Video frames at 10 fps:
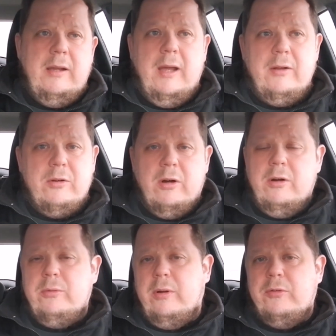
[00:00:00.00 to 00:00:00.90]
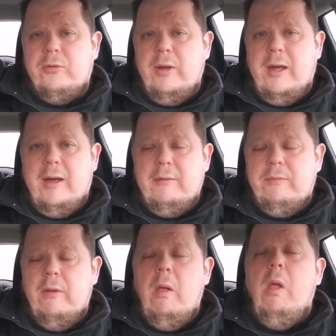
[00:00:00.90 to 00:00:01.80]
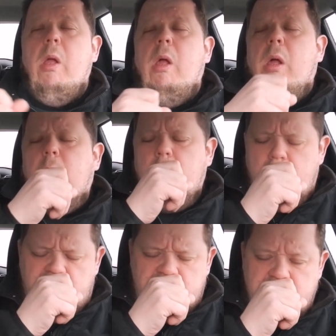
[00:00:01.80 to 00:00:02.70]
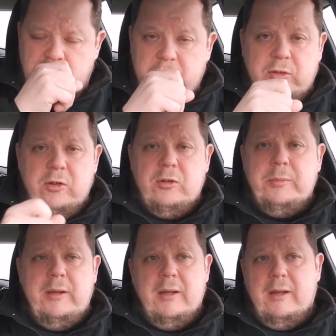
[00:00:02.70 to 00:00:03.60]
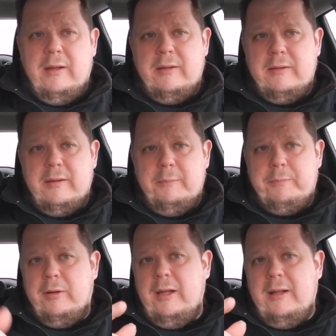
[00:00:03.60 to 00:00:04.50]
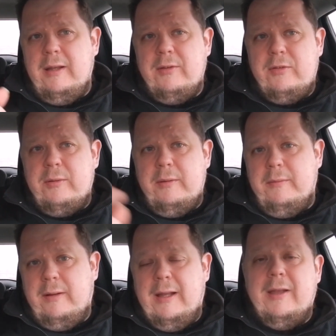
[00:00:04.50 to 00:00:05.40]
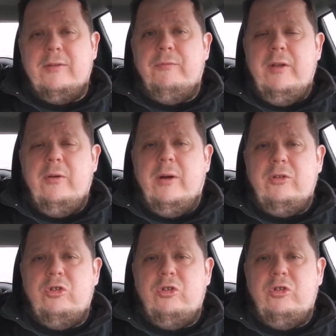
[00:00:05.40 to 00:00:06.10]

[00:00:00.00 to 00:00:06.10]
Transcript: The end card will also have, excuse me, the playlist, the last video